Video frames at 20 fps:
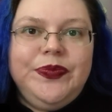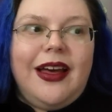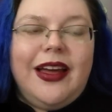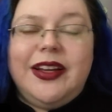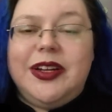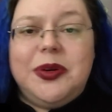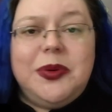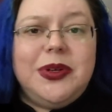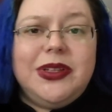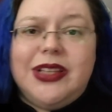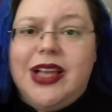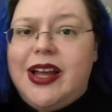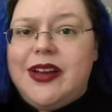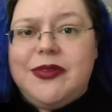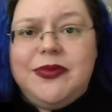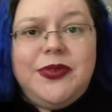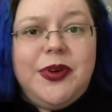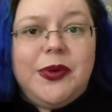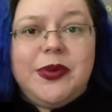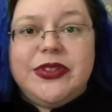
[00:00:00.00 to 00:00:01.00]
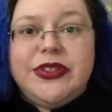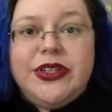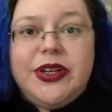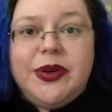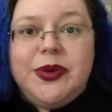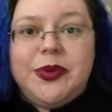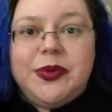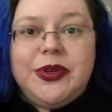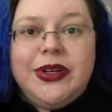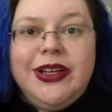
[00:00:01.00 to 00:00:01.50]
I know a lot of folks
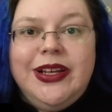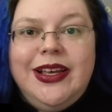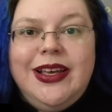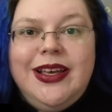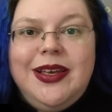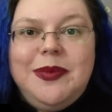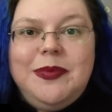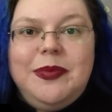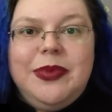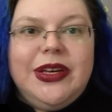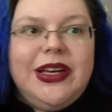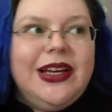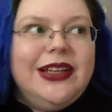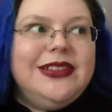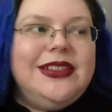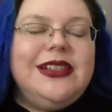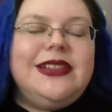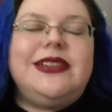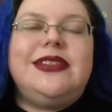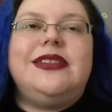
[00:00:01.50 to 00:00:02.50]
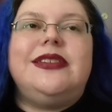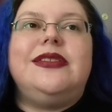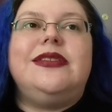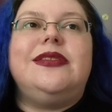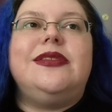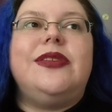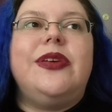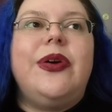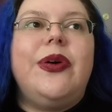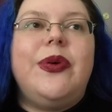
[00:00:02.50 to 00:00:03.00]
don't, because it's
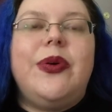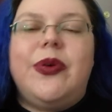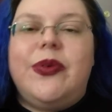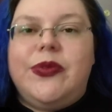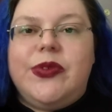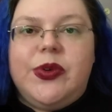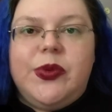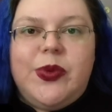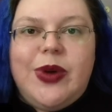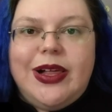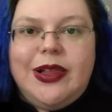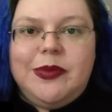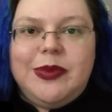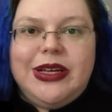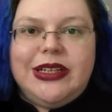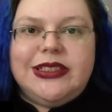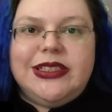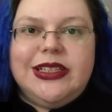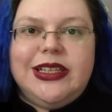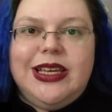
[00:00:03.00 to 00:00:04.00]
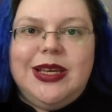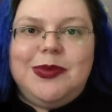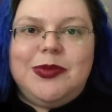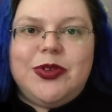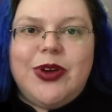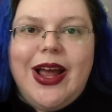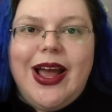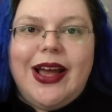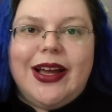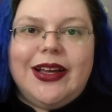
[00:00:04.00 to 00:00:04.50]
so overwhelming to
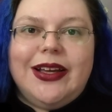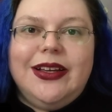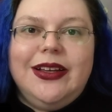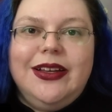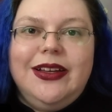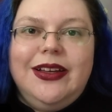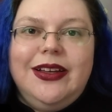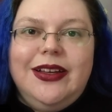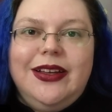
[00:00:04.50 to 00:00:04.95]
keep track.